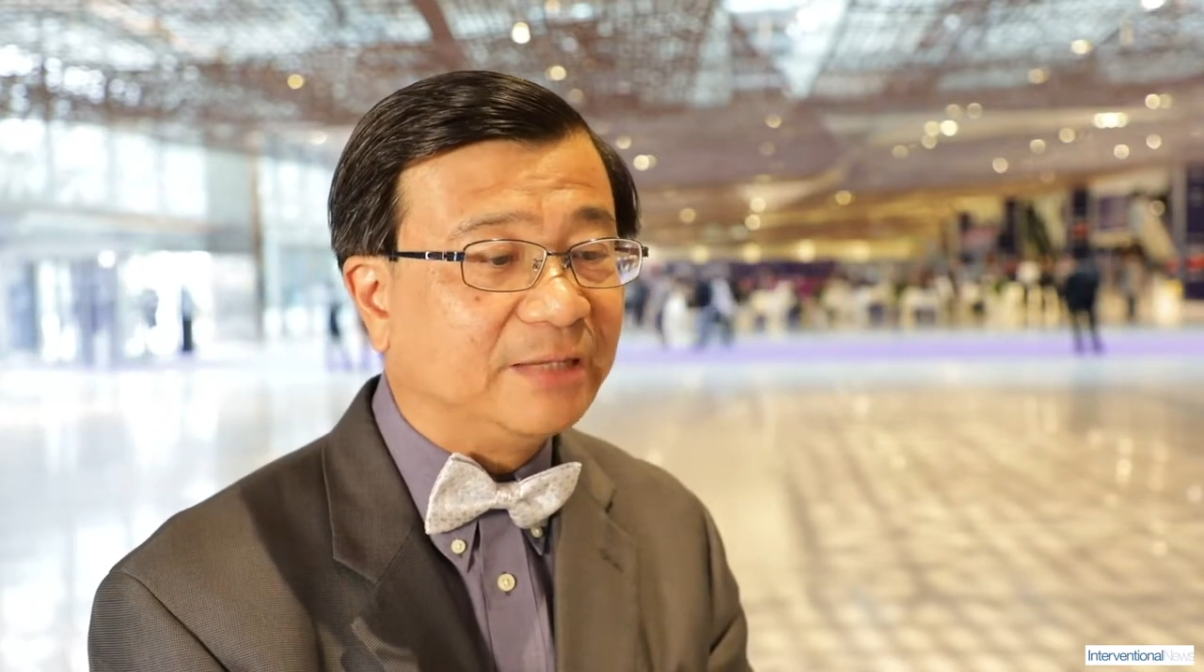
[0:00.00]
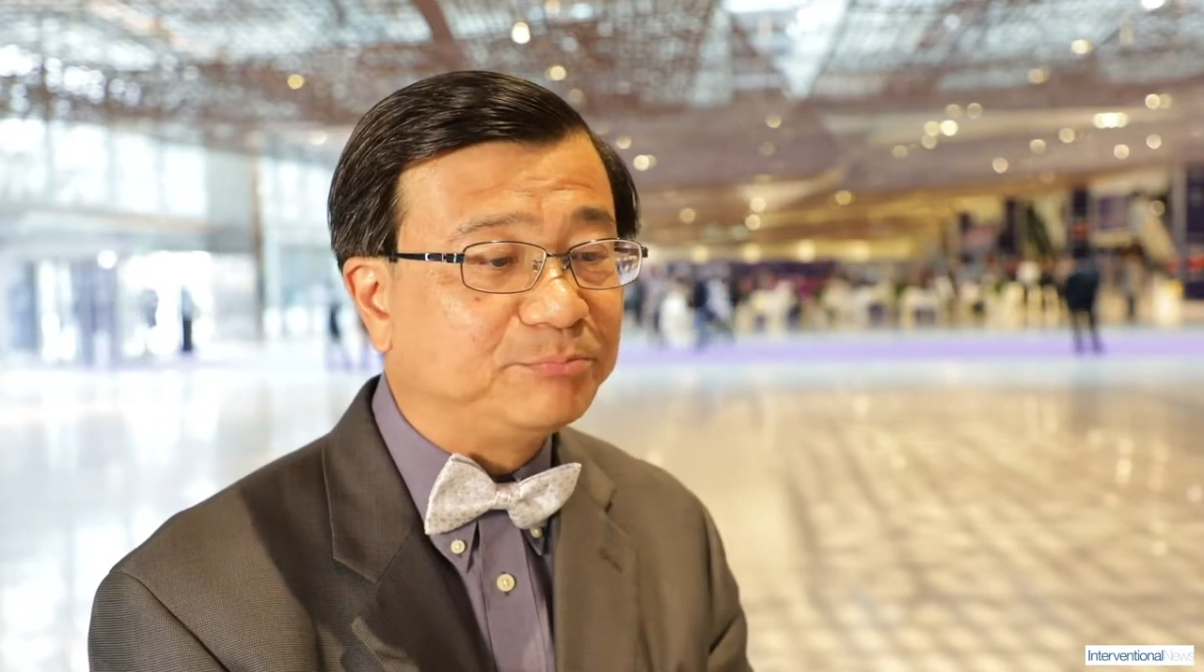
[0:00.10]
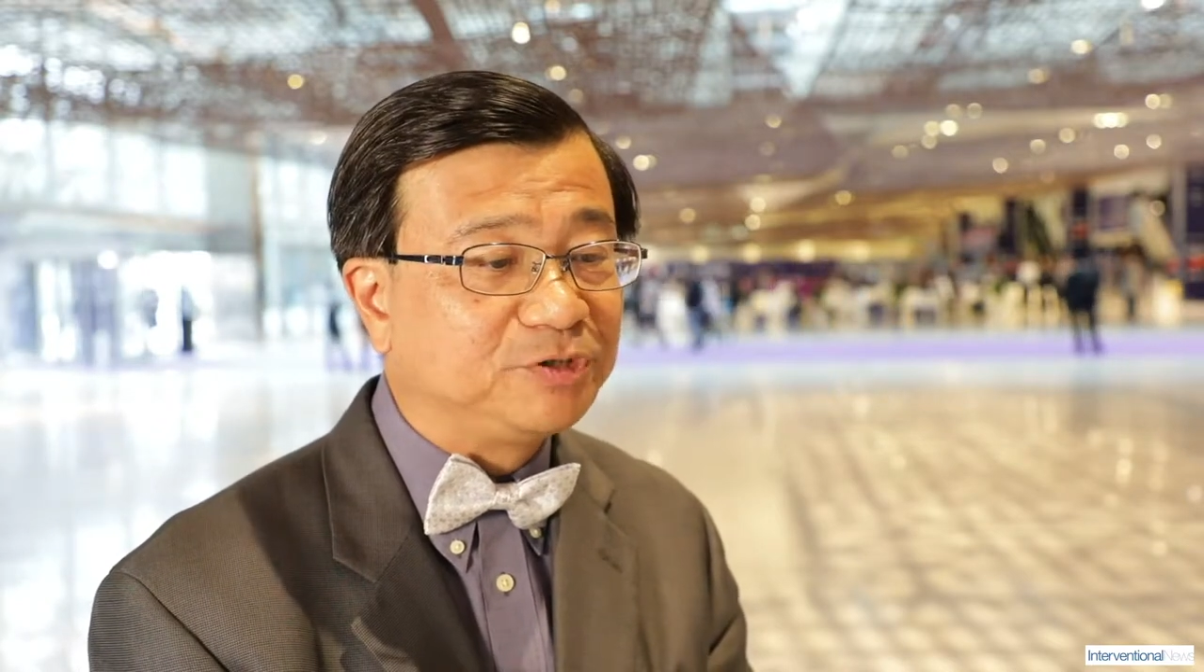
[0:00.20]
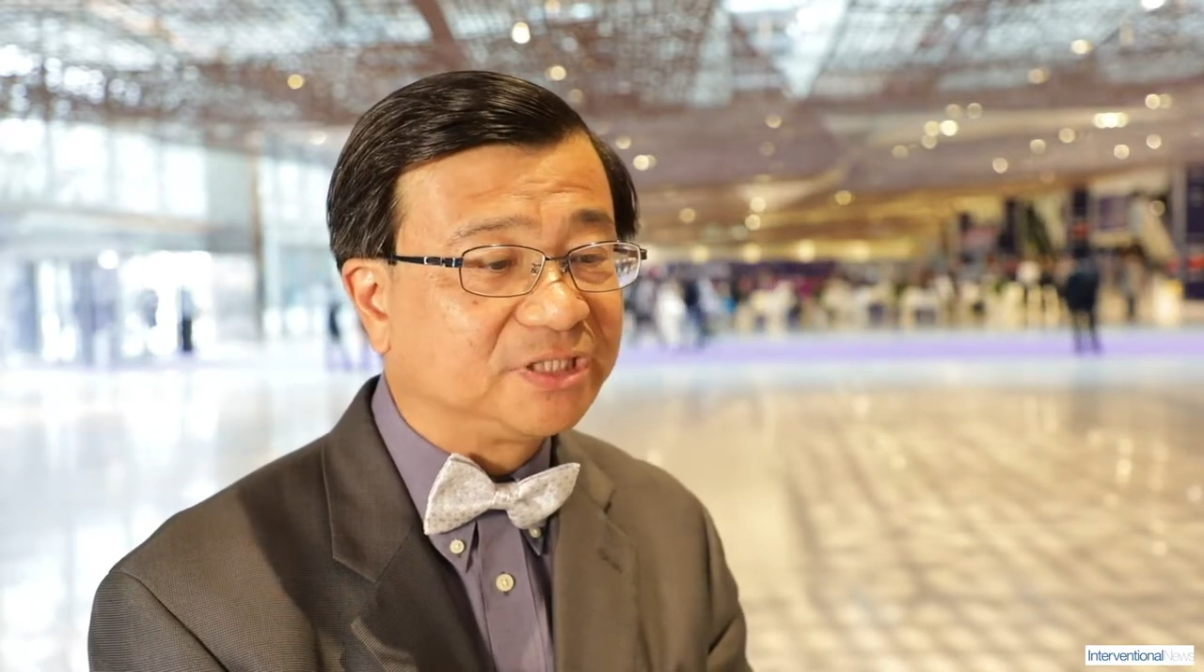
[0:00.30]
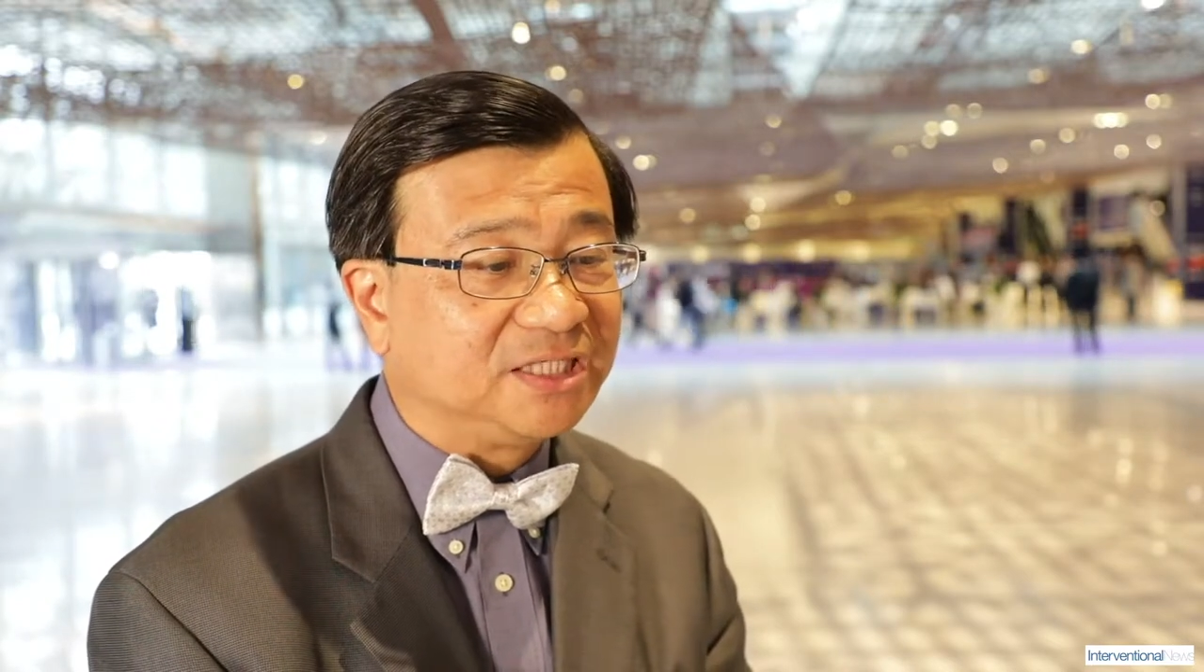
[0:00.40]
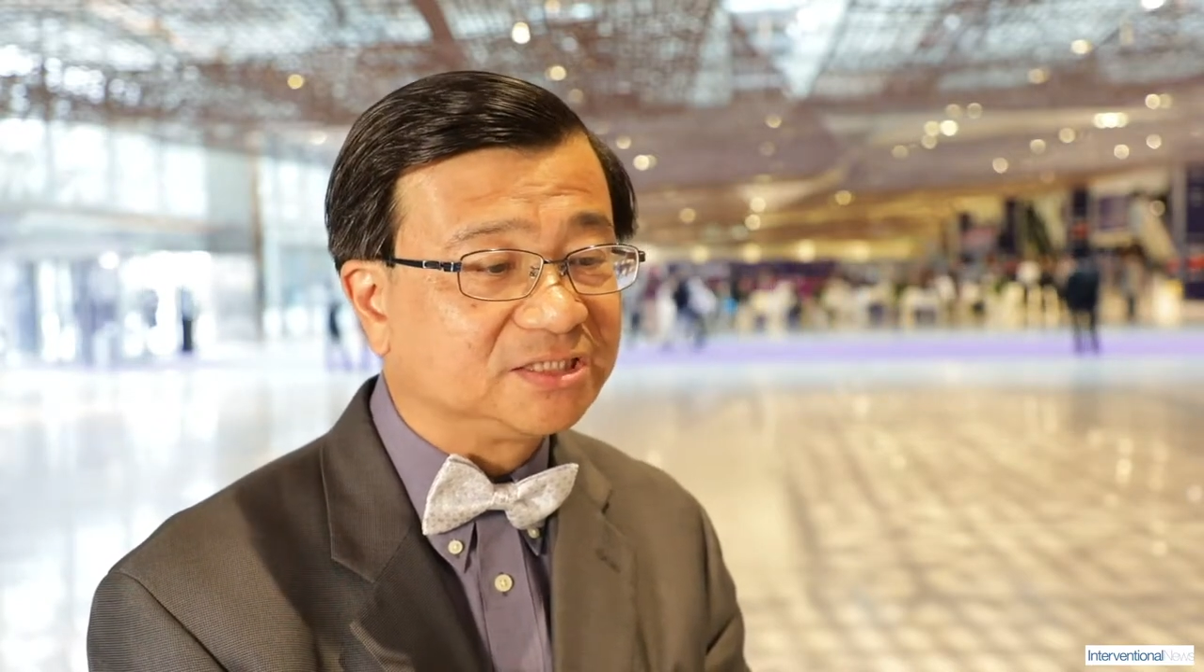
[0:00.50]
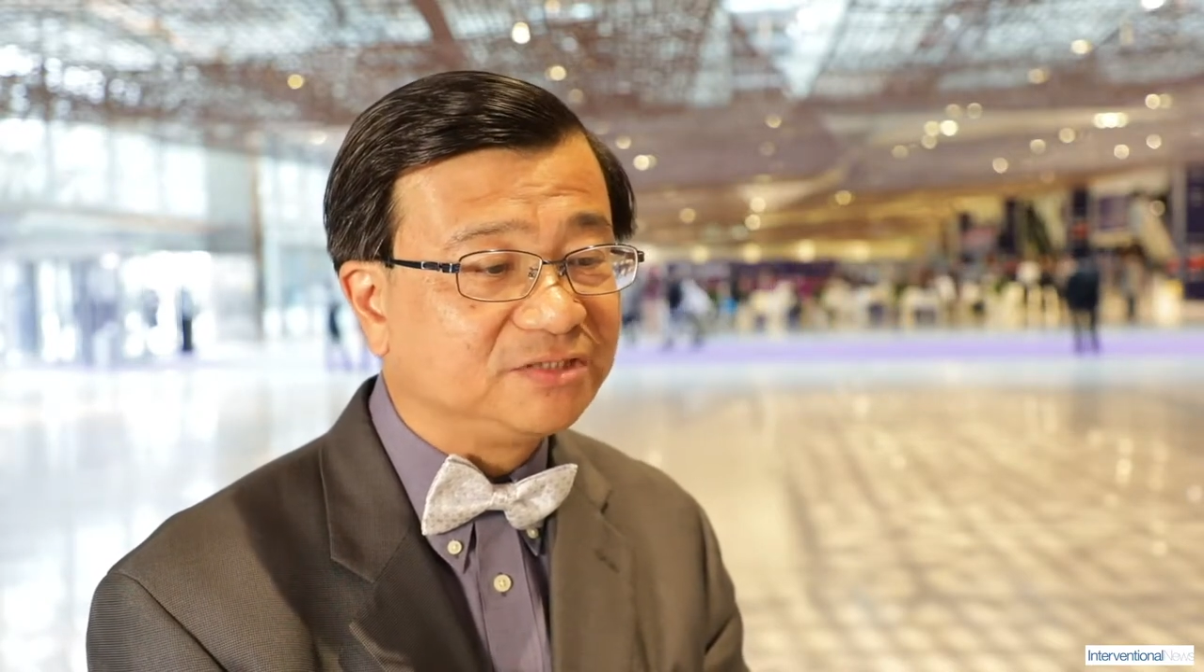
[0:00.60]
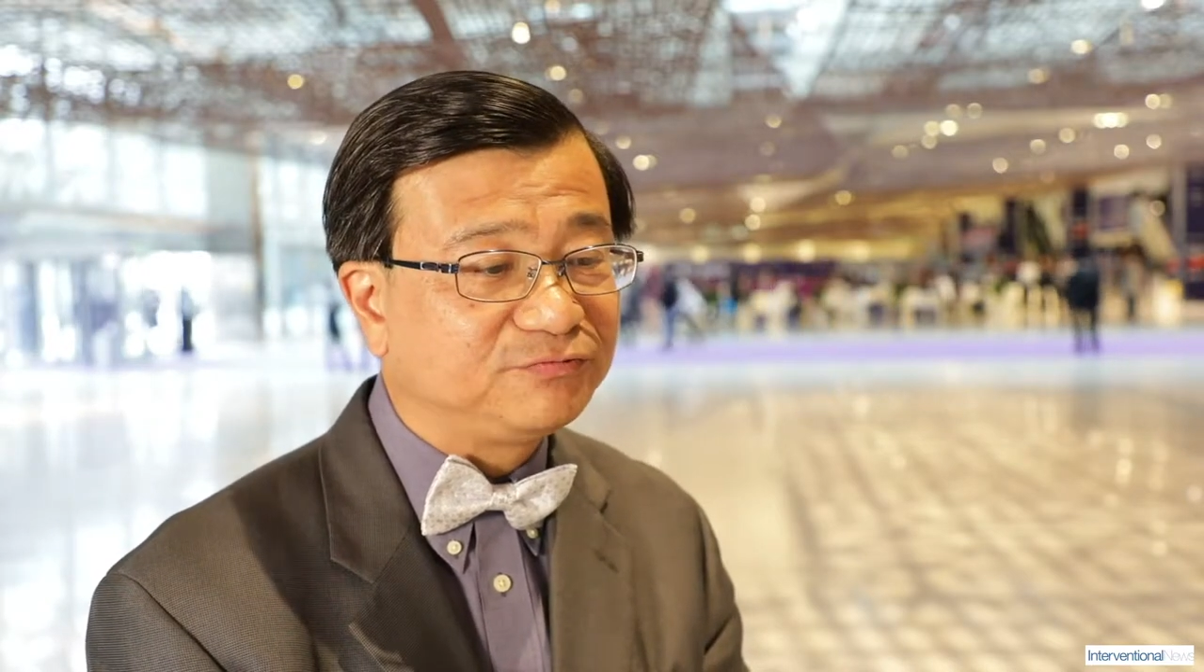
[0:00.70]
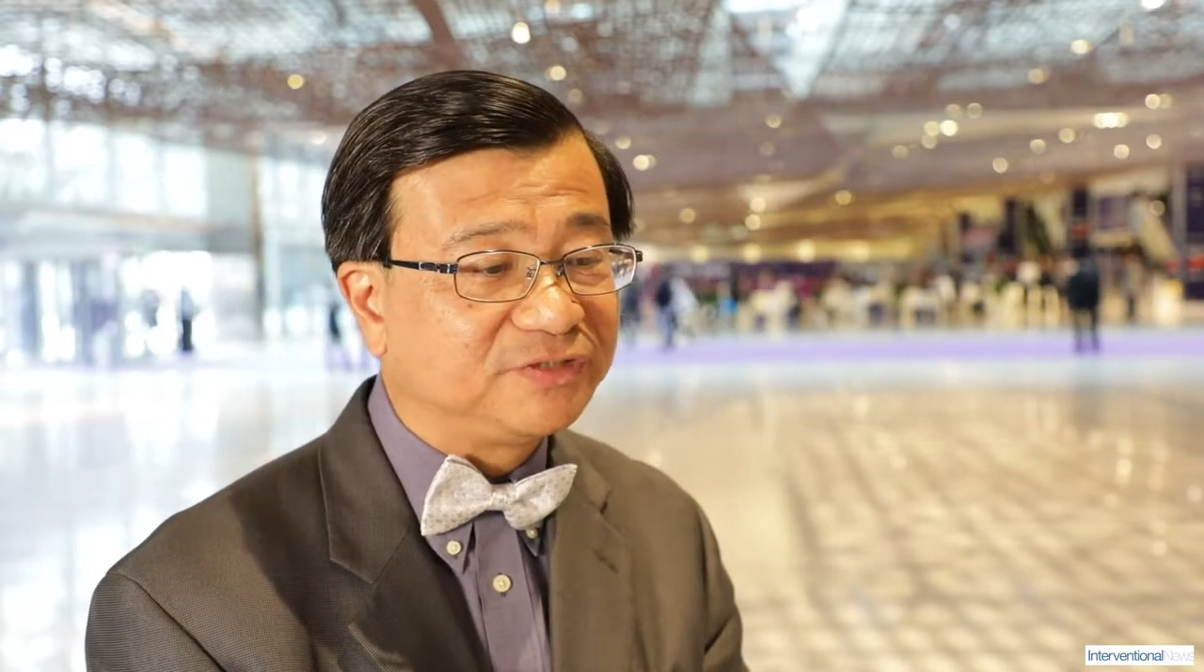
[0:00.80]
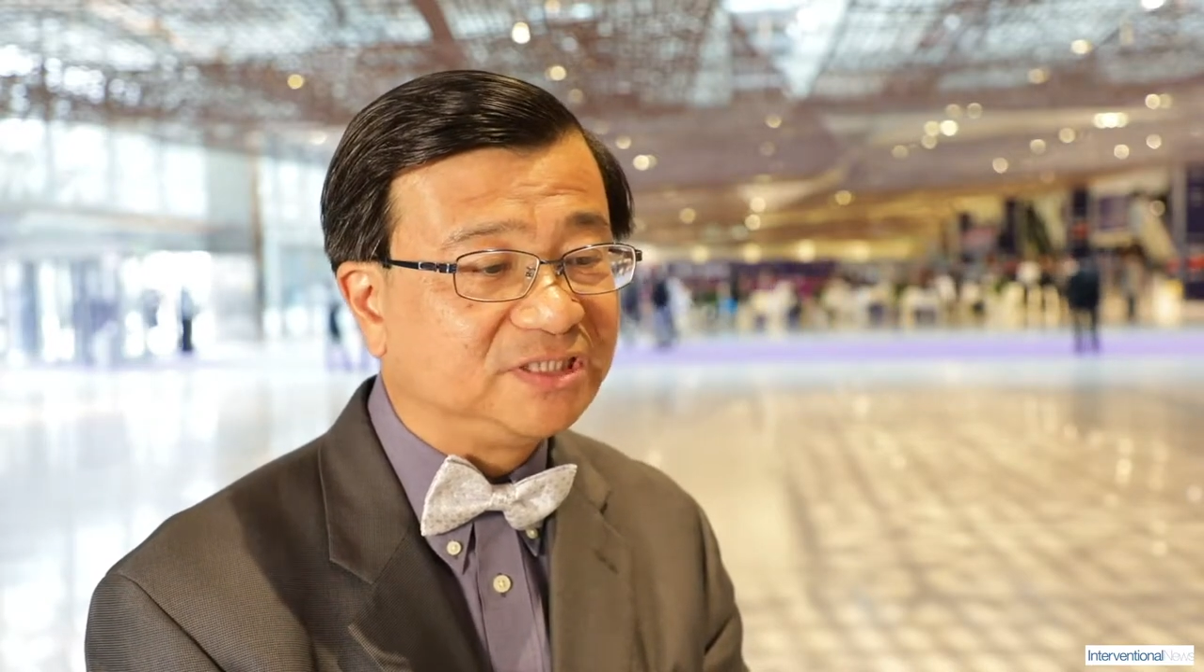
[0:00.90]

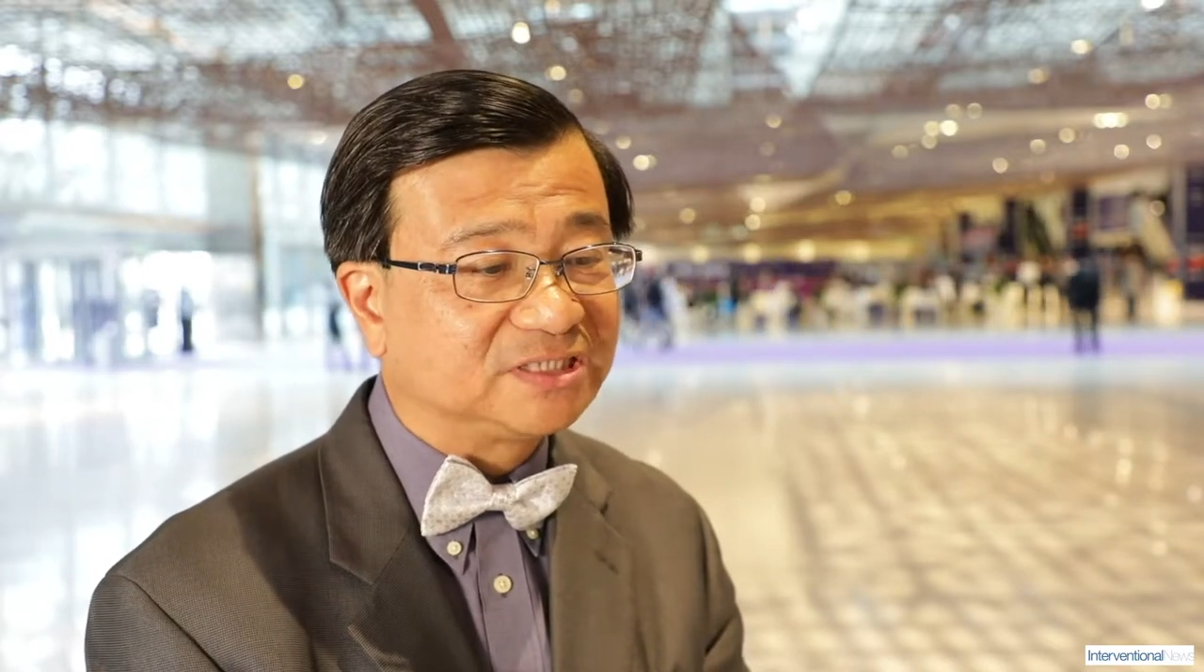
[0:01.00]
amputation-free